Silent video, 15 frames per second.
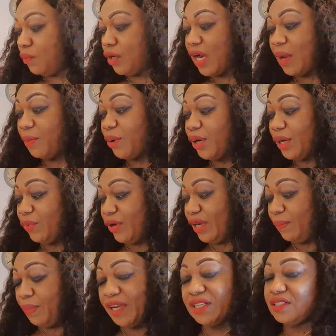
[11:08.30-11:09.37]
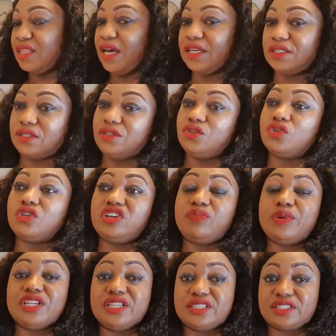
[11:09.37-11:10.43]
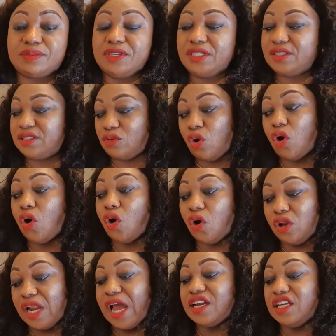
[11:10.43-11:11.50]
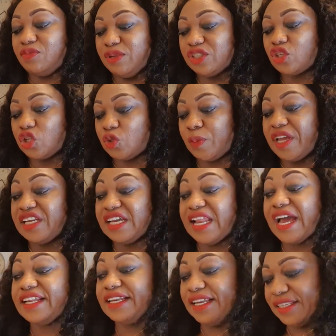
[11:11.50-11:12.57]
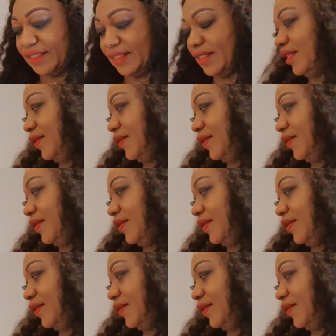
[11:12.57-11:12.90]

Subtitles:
But I'm really, really pleased that, you know, they've been dismissed or that they've been suspended at least.